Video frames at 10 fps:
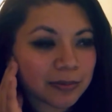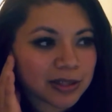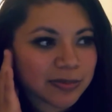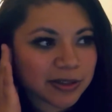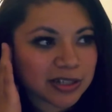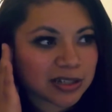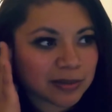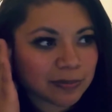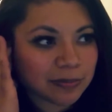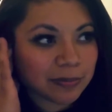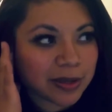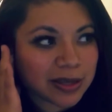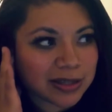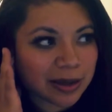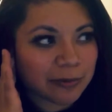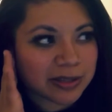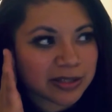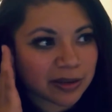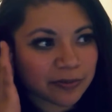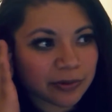especially because I was
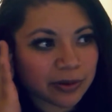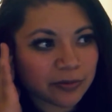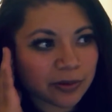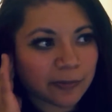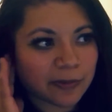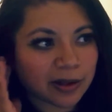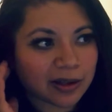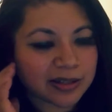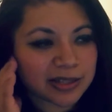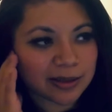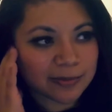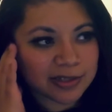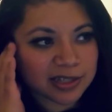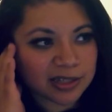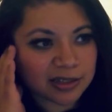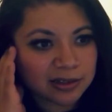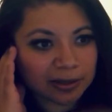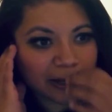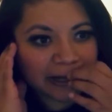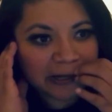suffering from TMD
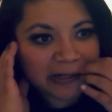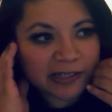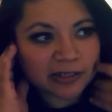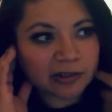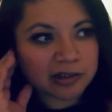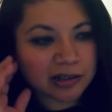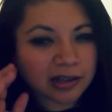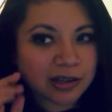years ago.